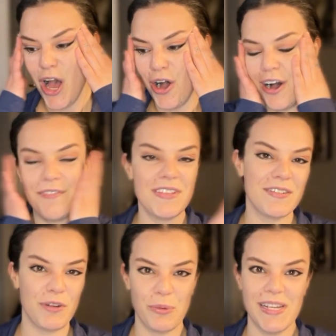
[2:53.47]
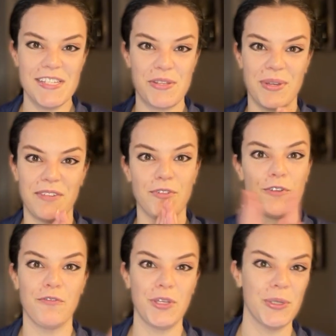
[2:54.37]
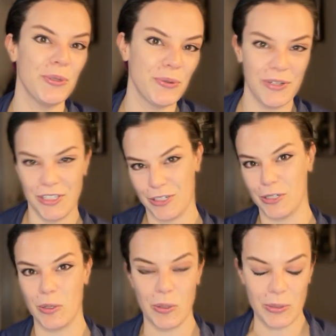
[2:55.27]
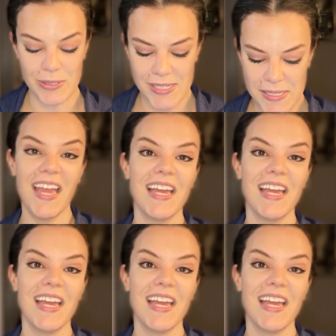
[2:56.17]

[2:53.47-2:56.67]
all of the different ways you can review your goals.